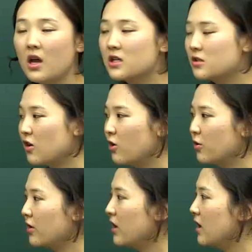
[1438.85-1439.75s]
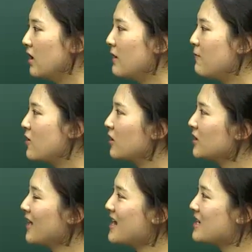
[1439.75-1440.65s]
So if you are
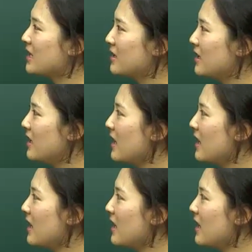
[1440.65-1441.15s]
taking the